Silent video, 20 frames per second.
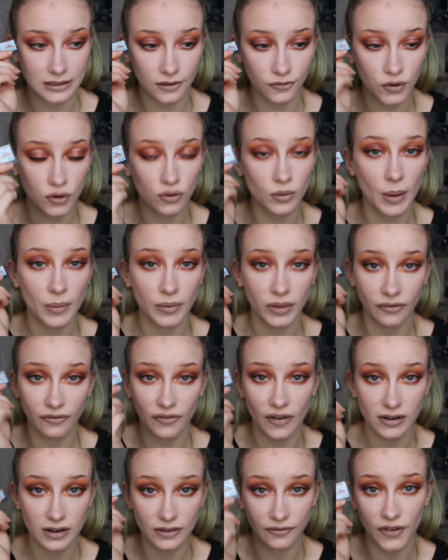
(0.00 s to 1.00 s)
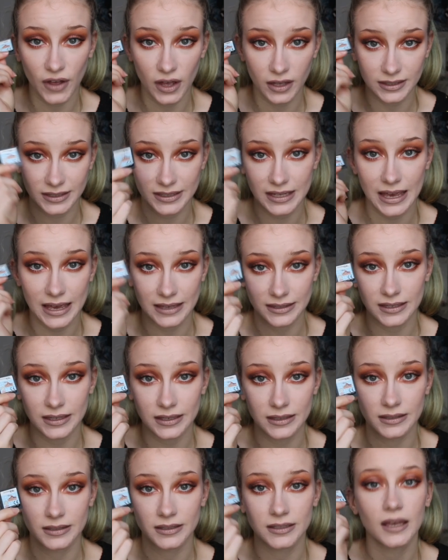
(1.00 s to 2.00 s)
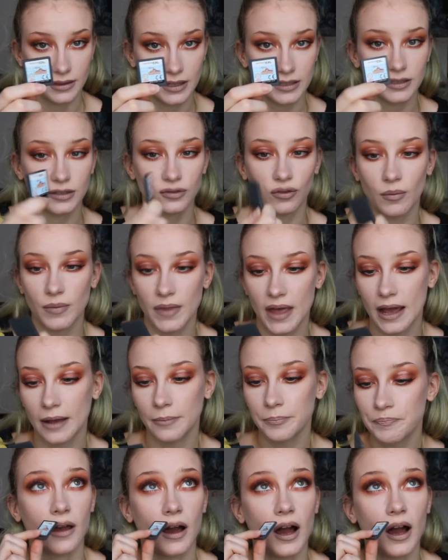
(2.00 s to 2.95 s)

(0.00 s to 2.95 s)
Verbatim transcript: If you remember the very first DS's, this is from that.